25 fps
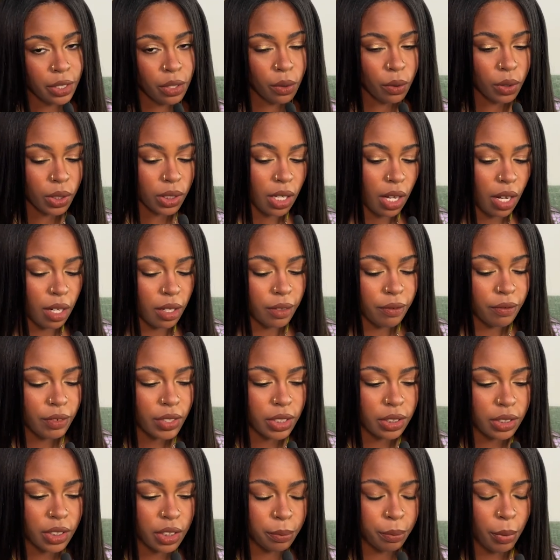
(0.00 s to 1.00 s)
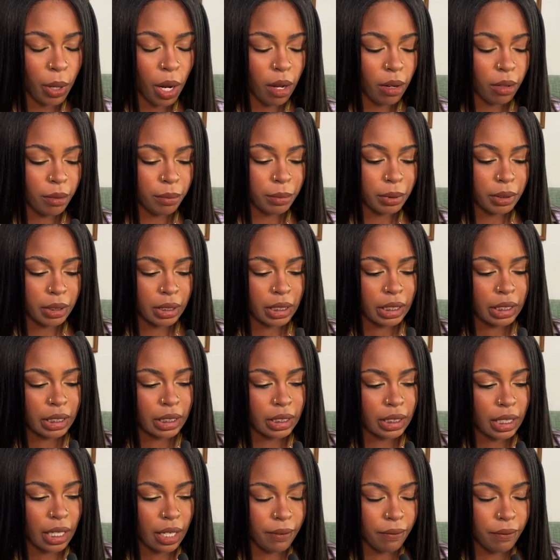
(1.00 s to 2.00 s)
know a lot of this is probably
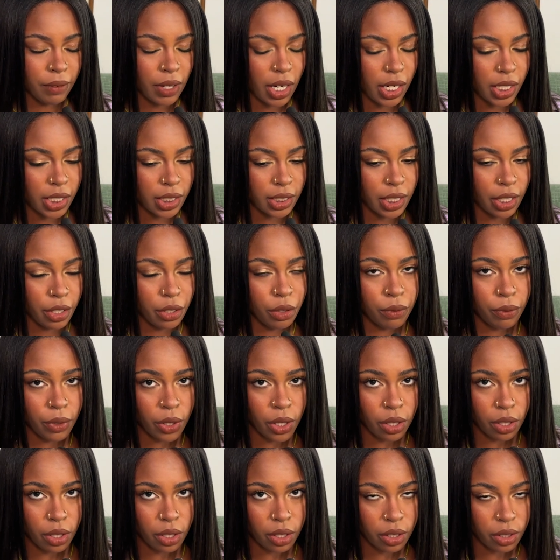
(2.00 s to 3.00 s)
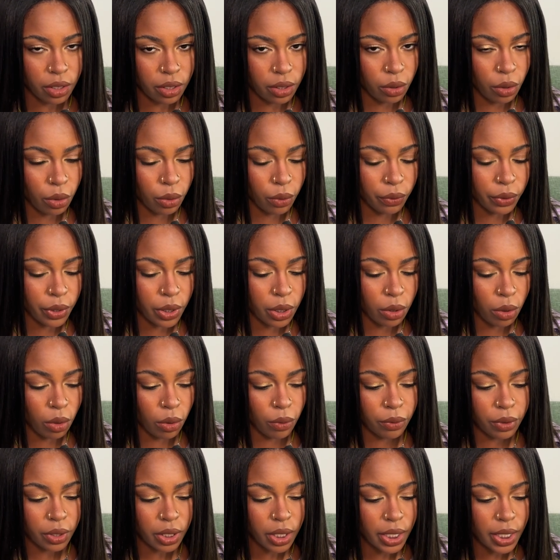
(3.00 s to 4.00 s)
advice that you've heard over and
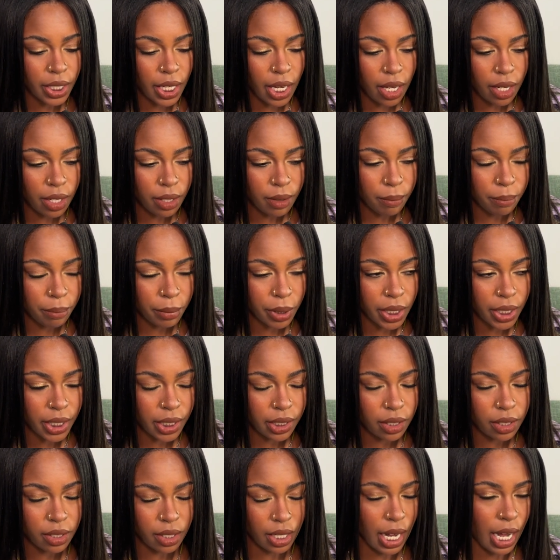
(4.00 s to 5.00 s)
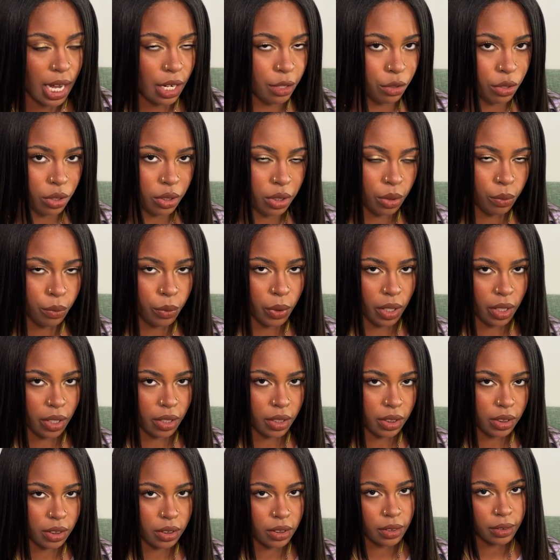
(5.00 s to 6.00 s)
over again, but it actually
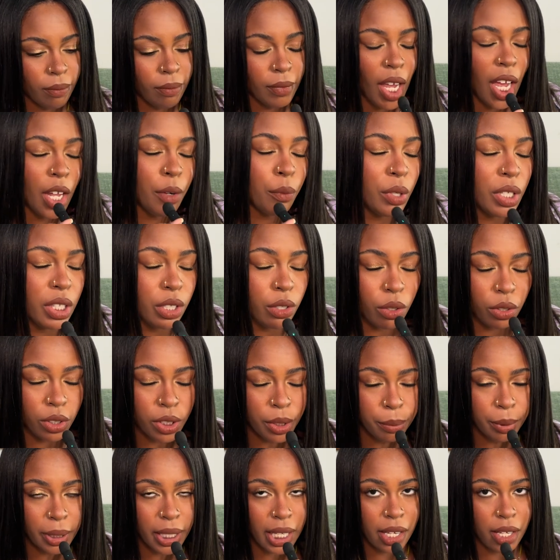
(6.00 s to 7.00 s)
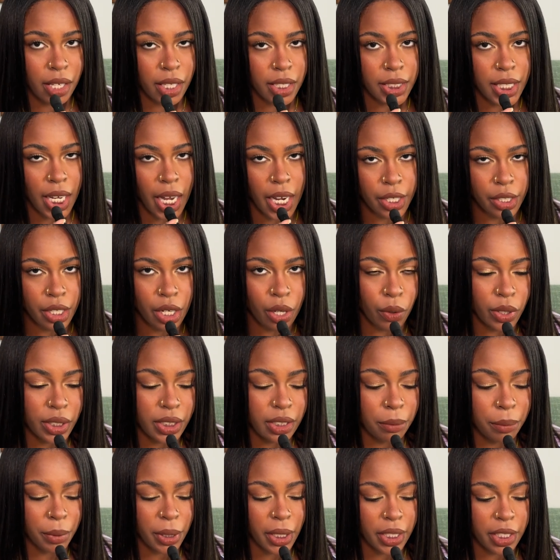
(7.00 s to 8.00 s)
works. And with Olaplex, I know it's
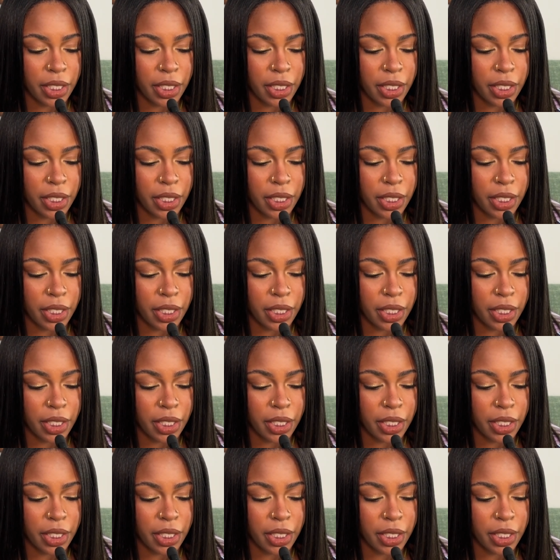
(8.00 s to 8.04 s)
a bit